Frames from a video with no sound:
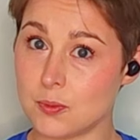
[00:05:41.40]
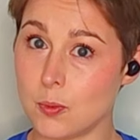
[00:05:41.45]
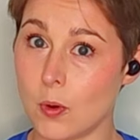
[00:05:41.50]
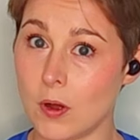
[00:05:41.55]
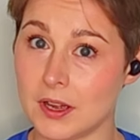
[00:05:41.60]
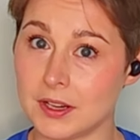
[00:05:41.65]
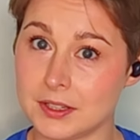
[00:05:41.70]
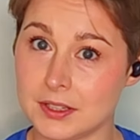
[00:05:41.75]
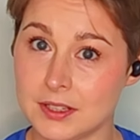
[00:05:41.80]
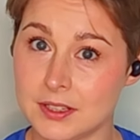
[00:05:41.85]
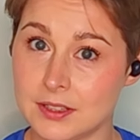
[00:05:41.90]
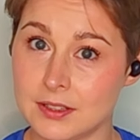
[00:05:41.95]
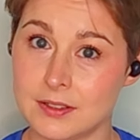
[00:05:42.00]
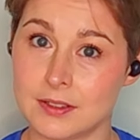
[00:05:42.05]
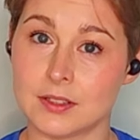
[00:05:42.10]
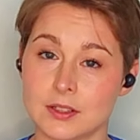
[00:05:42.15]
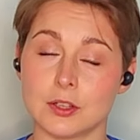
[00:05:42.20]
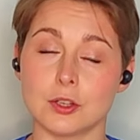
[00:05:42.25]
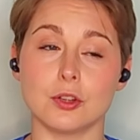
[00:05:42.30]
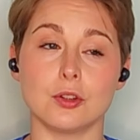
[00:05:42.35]
just one
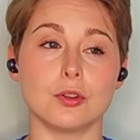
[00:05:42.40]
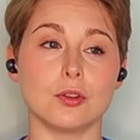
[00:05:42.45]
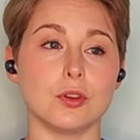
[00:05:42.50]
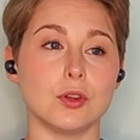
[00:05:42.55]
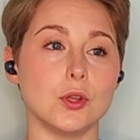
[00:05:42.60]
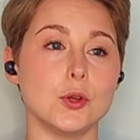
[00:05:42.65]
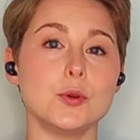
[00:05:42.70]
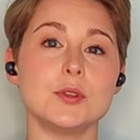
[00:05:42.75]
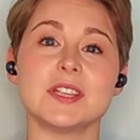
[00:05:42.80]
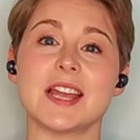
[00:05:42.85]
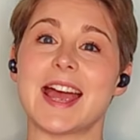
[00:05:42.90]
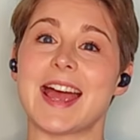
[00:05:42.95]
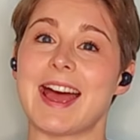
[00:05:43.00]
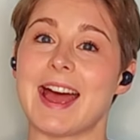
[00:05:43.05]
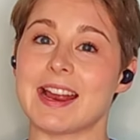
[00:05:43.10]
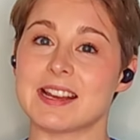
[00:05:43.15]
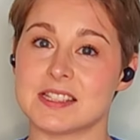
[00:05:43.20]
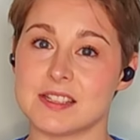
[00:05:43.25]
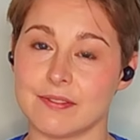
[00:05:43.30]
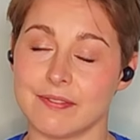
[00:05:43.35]
glute
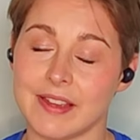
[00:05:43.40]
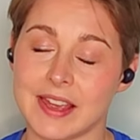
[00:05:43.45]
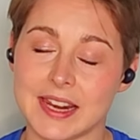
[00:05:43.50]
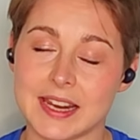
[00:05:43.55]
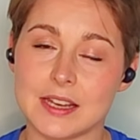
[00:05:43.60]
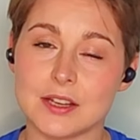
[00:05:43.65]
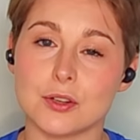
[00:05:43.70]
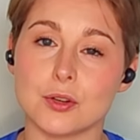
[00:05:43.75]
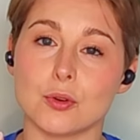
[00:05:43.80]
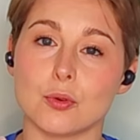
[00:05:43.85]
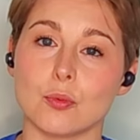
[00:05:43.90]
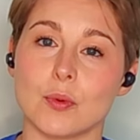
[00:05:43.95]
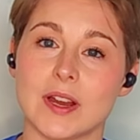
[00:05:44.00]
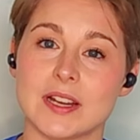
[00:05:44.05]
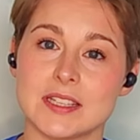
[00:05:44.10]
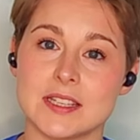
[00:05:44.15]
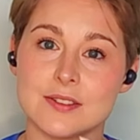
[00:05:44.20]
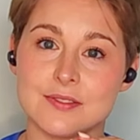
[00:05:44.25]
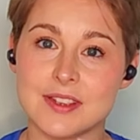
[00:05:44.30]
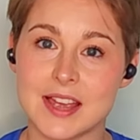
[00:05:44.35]
activating
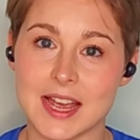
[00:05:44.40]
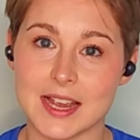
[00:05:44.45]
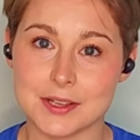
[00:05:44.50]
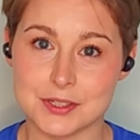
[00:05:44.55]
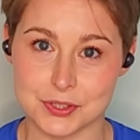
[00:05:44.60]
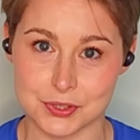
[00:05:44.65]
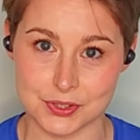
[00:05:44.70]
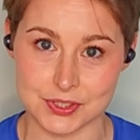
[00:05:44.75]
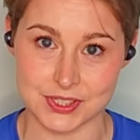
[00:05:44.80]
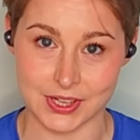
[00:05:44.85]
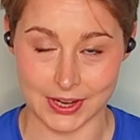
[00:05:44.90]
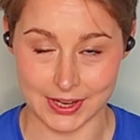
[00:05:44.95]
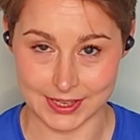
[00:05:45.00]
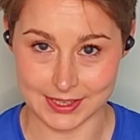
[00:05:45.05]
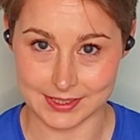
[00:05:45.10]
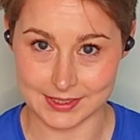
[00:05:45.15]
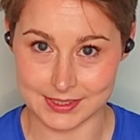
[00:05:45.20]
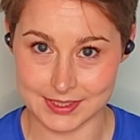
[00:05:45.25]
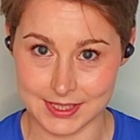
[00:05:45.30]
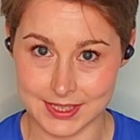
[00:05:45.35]
corrective
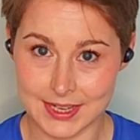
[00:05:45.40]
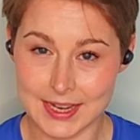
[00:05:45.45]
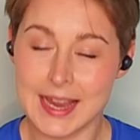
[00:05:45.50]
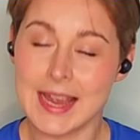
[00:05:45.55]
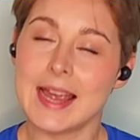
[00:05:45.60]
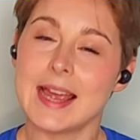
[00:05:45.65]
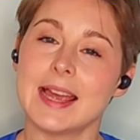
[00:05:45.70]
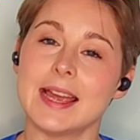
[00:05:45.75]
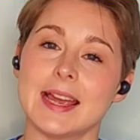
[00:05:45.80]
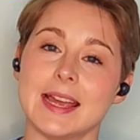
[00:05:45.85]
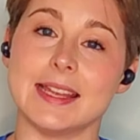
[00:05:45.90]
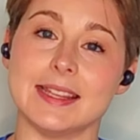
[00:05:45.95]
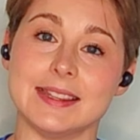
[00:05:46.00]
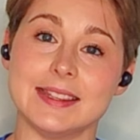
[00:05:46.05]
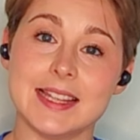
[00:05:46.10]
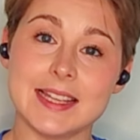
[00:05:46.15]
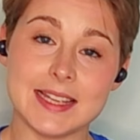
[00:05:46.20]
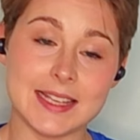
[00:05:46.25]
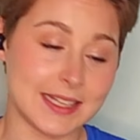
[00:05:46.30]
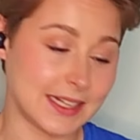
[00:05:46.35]
exercise.
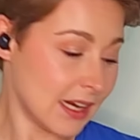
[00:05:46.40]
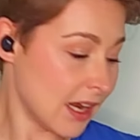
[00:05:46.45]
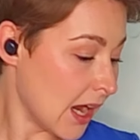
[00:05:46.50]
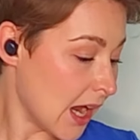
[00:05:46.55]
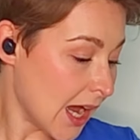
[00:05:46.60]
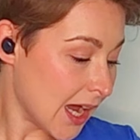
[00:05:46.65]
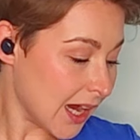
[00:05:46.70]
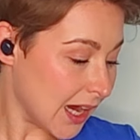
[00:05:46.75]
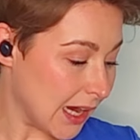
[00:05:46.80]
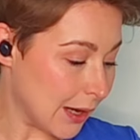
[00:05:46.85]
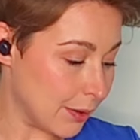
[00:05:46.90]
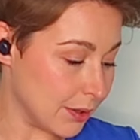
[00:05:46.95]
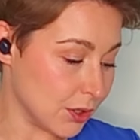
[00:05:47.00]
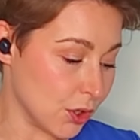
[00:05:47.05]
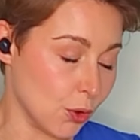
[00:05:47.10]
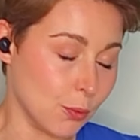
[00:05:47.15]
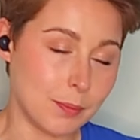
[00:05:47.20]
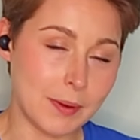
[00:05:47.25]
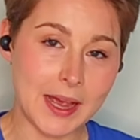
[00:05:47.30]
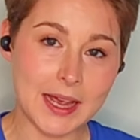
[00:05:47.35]
And then I
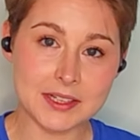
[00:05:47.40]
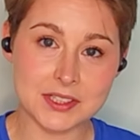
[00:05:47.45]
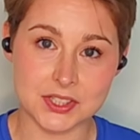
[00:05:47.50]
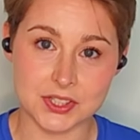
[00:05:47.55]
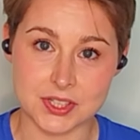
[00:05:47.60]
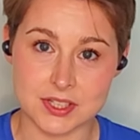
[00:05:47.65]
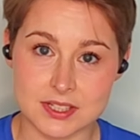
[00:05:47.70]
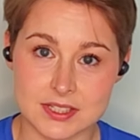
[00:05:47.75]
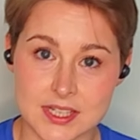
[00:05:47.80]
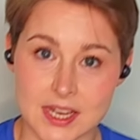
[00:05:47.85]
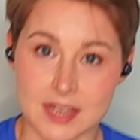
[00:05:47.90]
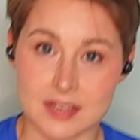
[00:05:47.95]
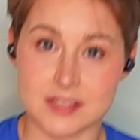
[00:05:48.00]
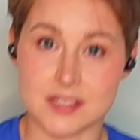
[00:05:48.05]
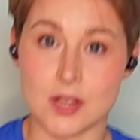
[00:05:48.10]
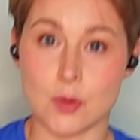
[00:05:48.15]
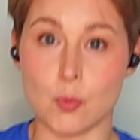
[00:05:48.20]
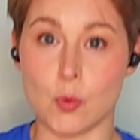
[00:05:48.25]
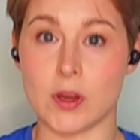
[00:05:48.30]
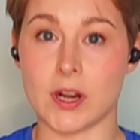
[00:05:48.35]
would go back to this
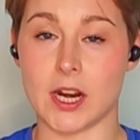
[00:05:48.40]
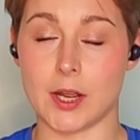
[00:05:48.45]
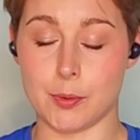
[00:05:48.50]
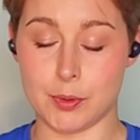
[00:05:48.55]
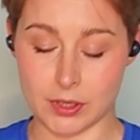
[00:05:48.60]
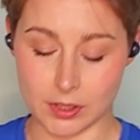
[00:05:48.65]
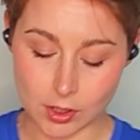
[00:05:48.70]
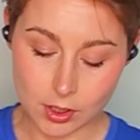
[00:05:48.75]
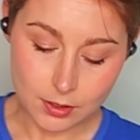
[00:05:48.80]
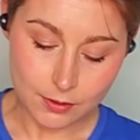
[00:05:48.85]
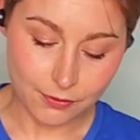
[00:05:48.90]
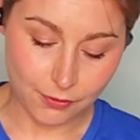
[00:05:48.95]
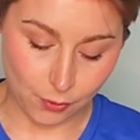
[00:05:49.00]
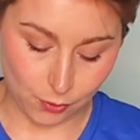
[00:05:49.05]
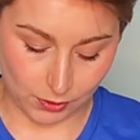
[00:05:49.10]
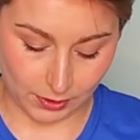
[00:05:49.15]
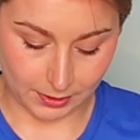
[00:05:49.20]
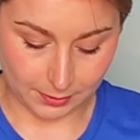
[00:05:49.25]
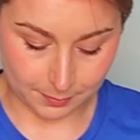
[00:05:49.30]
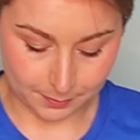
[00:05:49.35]
test, and what I would look
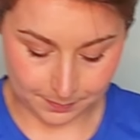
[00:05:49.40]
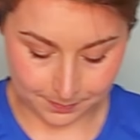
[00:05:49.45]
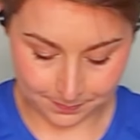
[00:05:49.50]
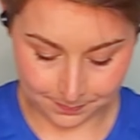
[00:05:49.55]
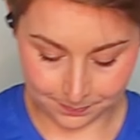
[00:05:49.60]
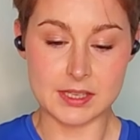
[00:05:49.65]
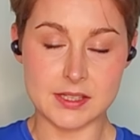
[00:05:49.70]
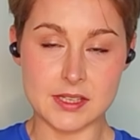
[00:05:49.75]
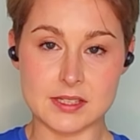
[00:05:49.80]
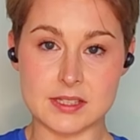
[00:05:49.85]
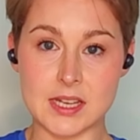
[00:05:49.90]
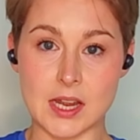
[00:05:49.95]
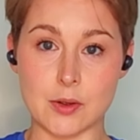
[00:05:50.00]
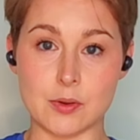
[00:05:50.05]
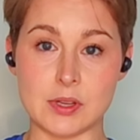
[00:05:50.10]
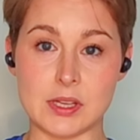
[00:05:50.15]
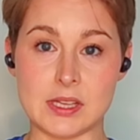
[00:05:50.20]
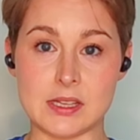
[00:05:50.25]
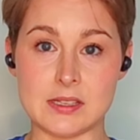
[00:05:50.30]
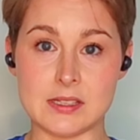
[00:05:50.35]
for is this
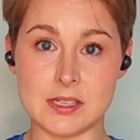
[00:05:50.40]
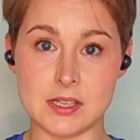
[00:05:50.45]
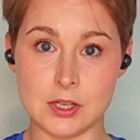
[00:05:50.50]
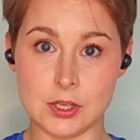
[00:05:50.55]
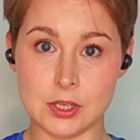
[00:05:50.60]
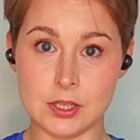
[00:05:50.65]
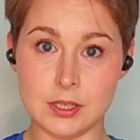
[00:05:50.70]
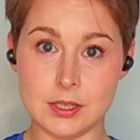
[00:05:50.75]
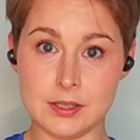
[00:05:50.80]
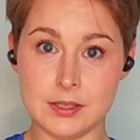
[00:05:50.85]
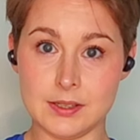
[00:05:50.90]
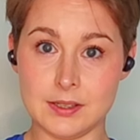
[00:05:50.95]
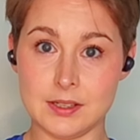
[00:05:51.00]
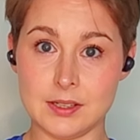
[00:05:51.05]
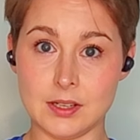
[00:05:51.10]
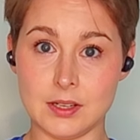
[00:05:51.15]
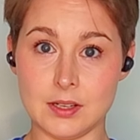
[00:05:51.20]
now easier